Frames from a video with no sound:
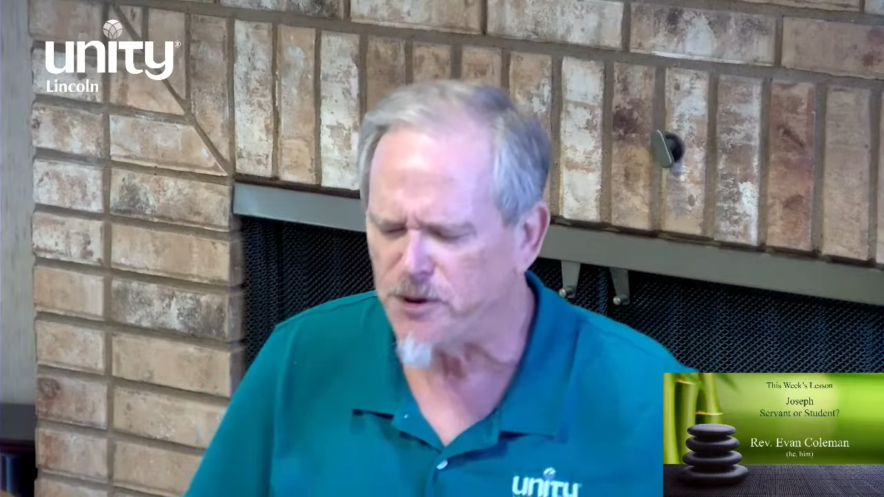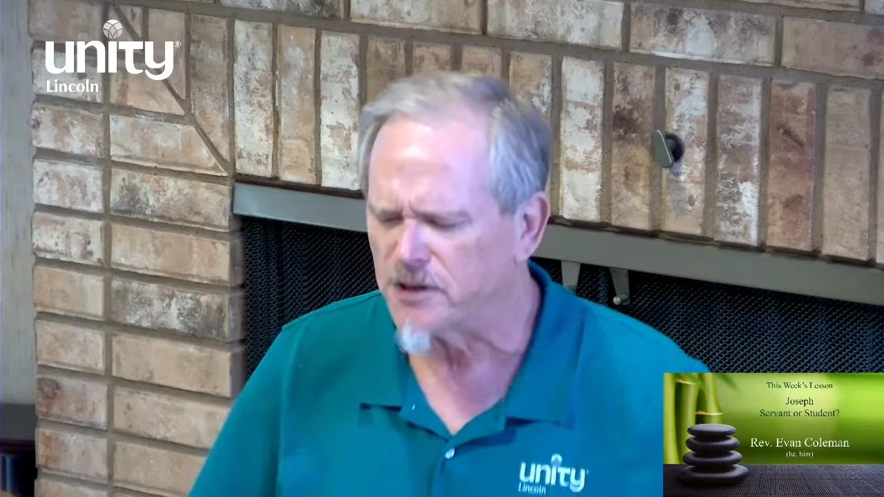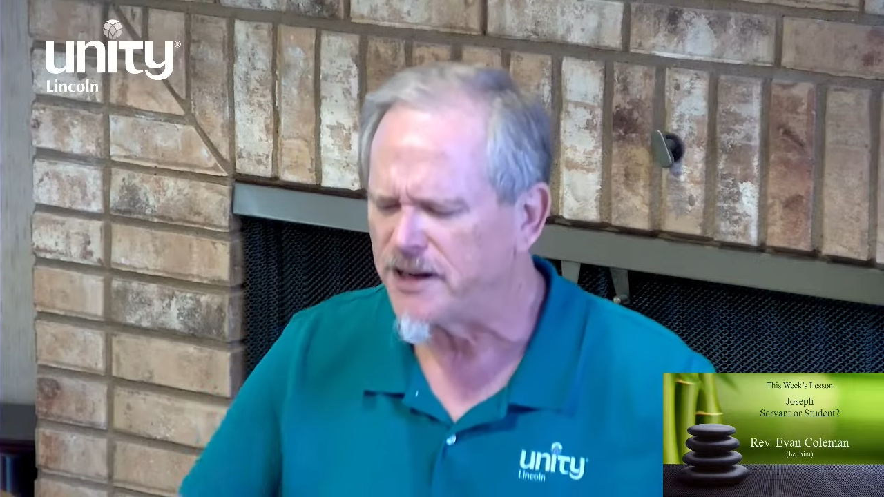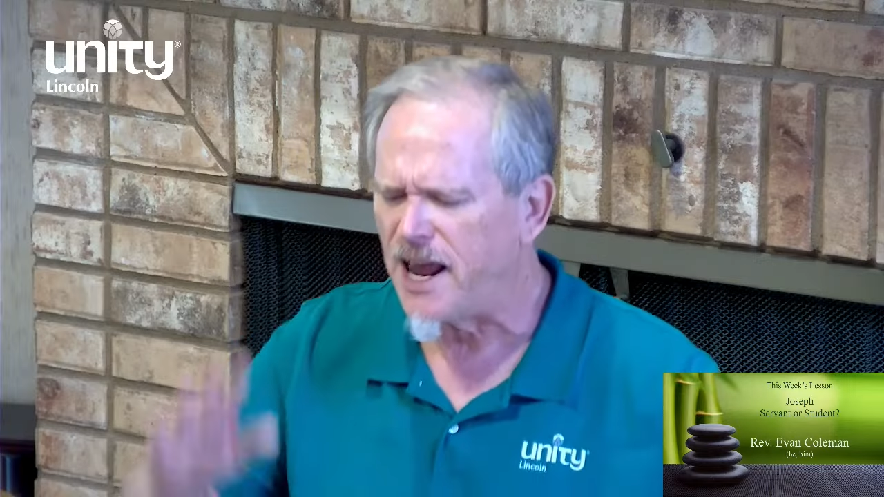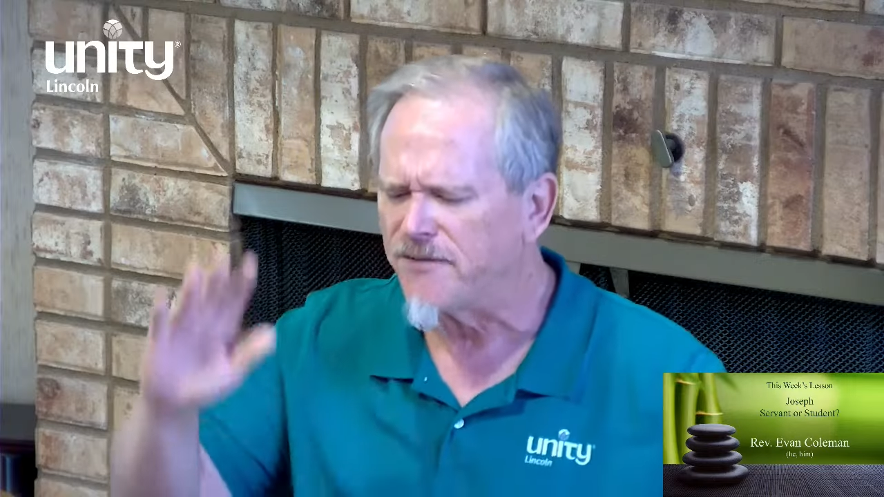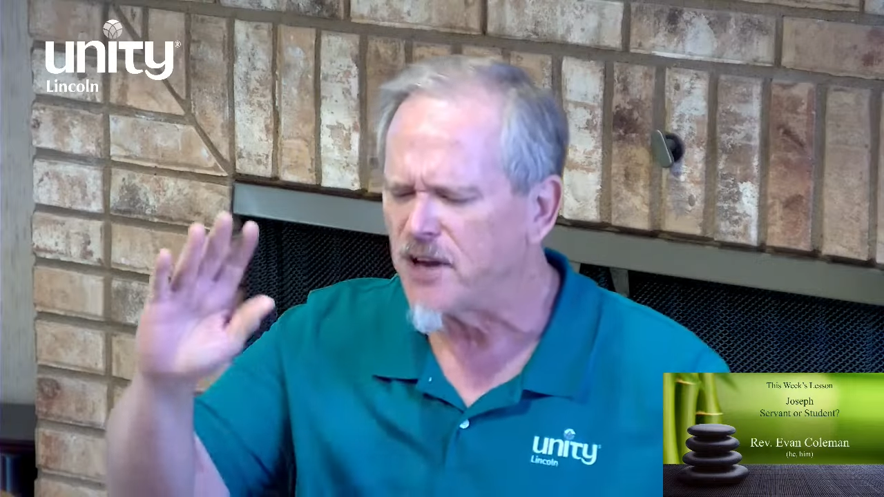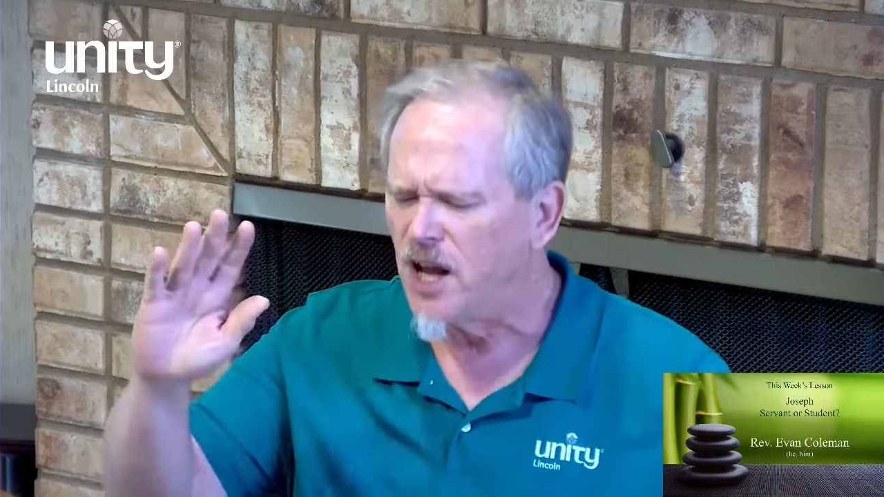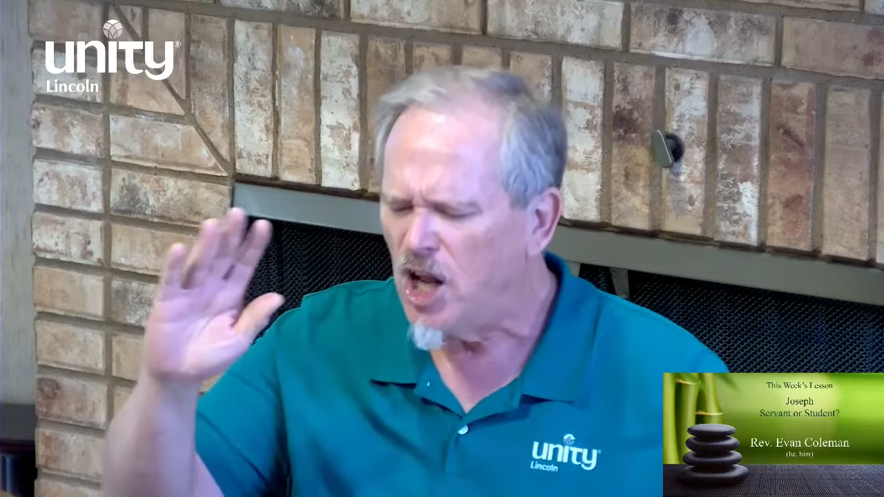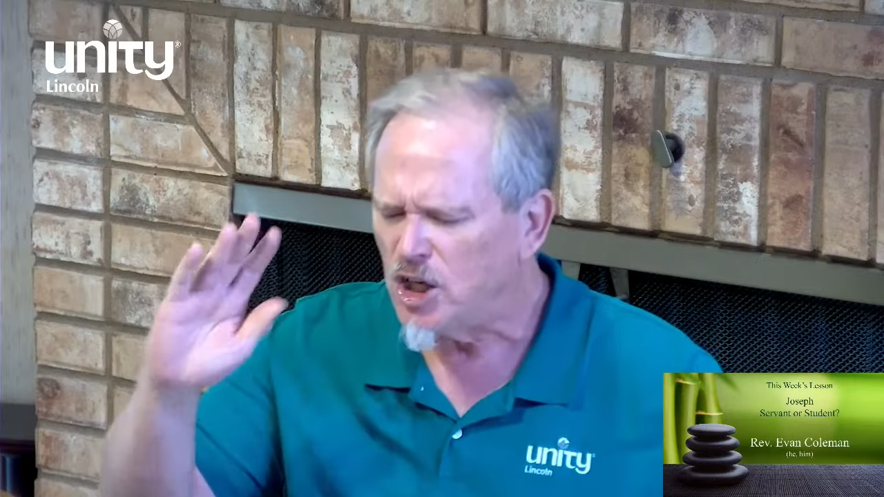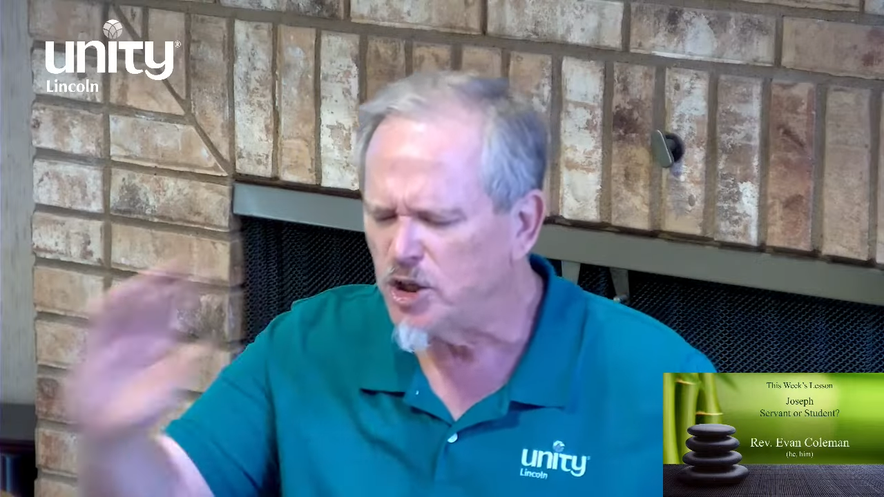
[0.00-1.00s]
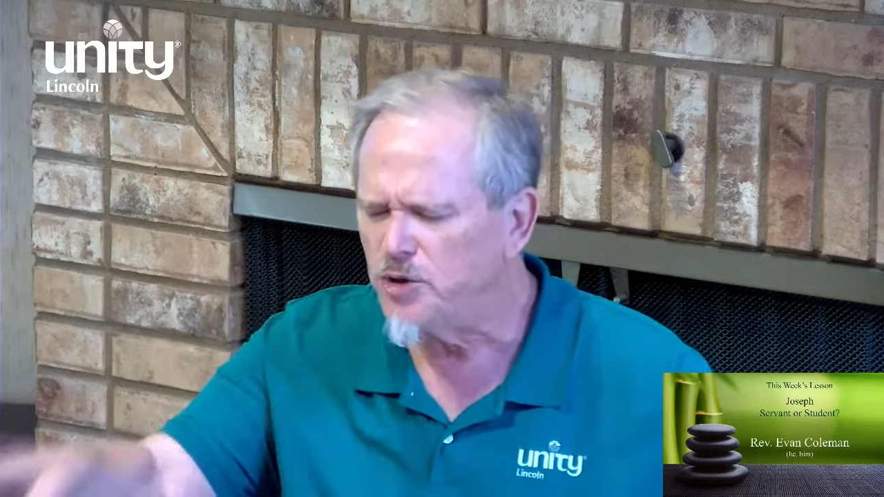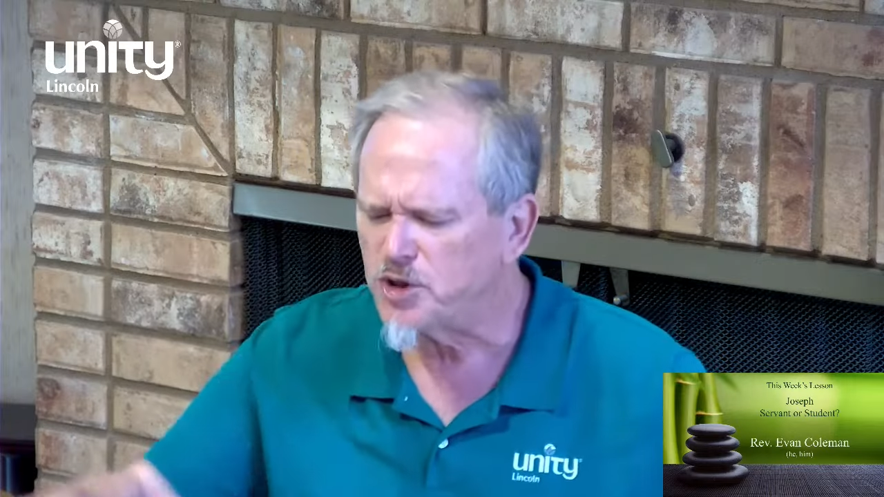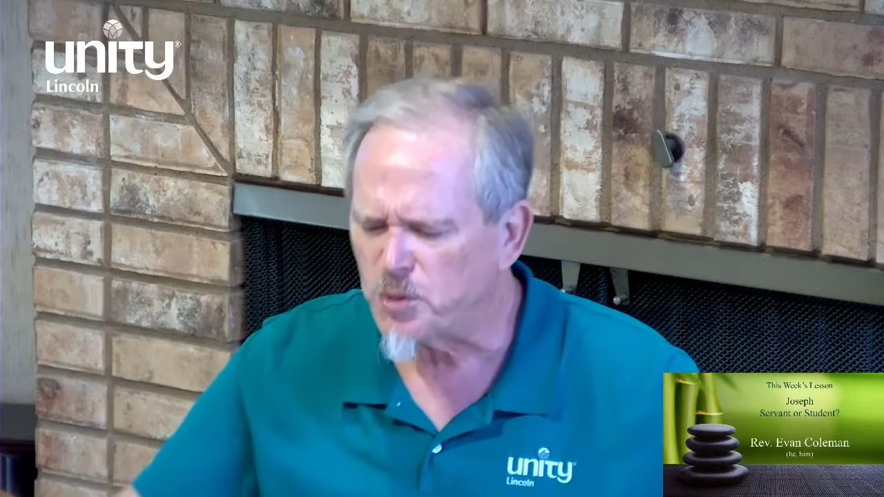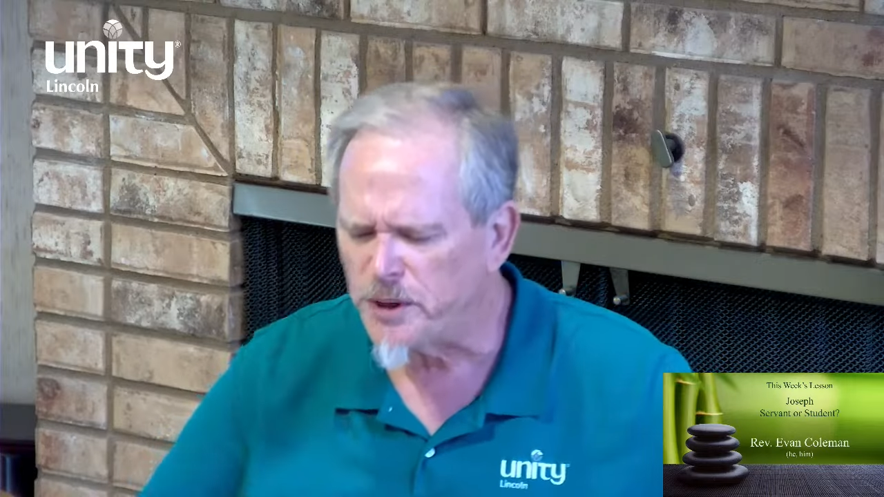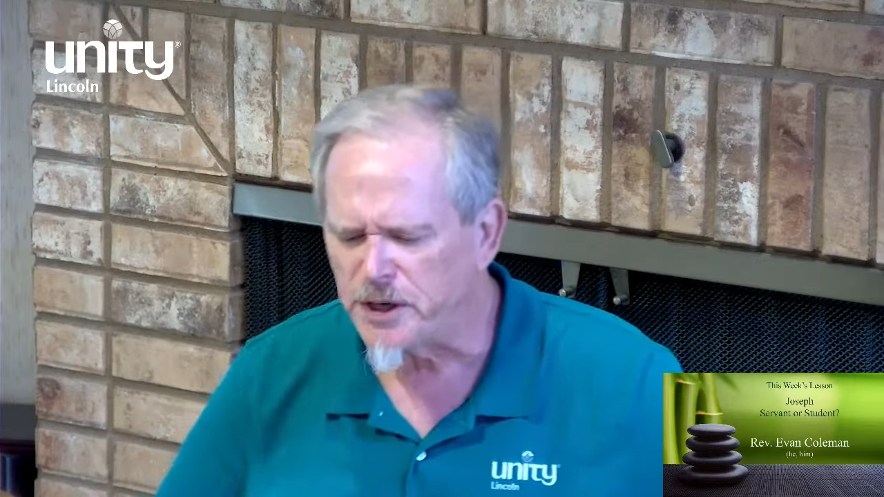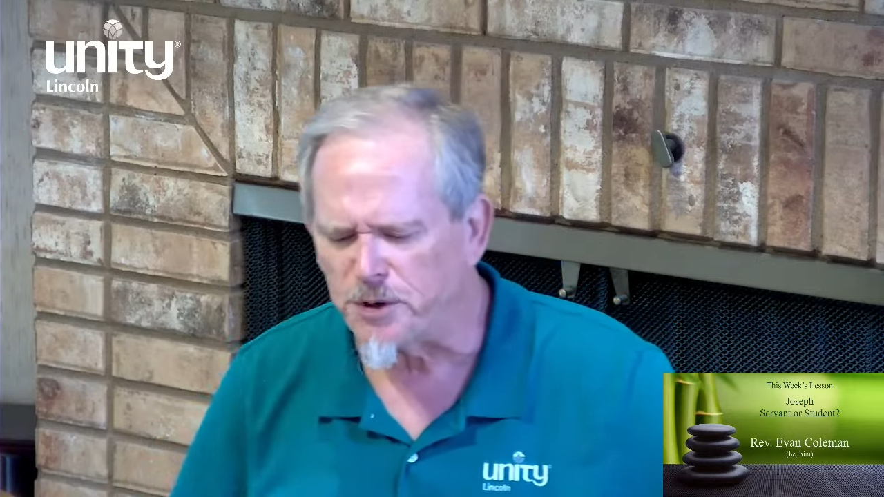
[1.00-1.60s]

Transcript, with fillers: You're going to have to lose 20